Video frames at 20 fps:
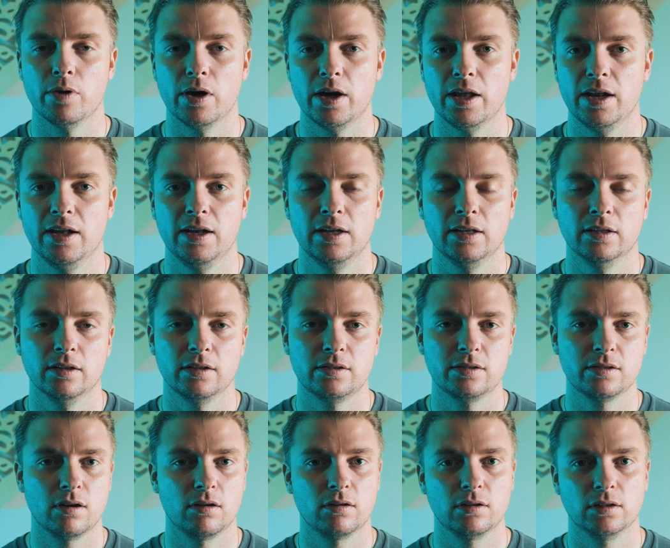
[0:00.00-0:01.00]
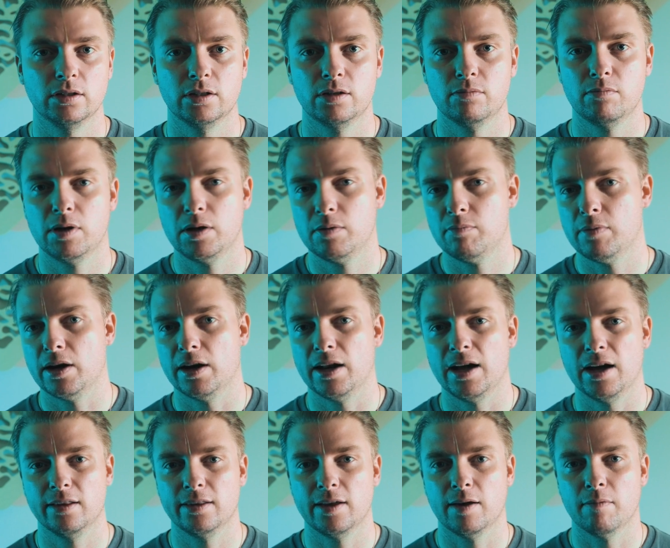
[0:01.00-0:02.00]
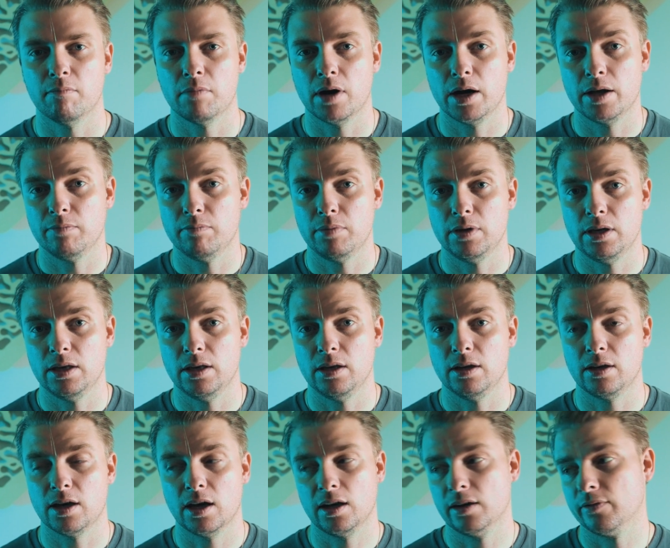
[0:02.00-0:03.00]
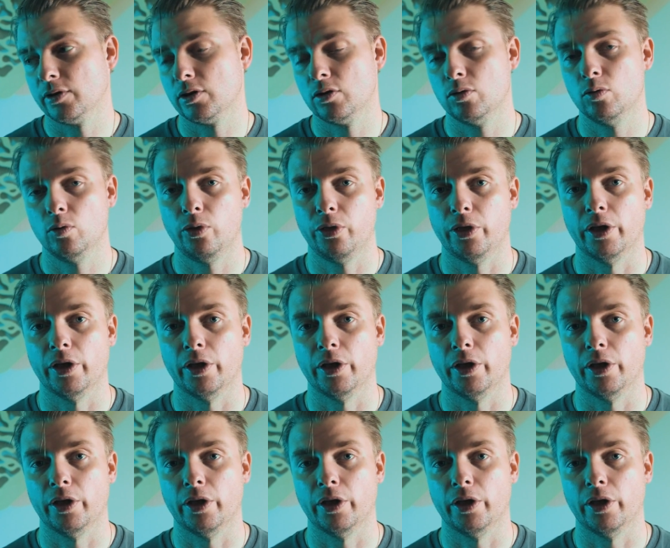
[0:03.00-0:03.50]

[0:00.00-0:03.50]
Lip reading: But let's talk a little bit about how that might be kind of a cool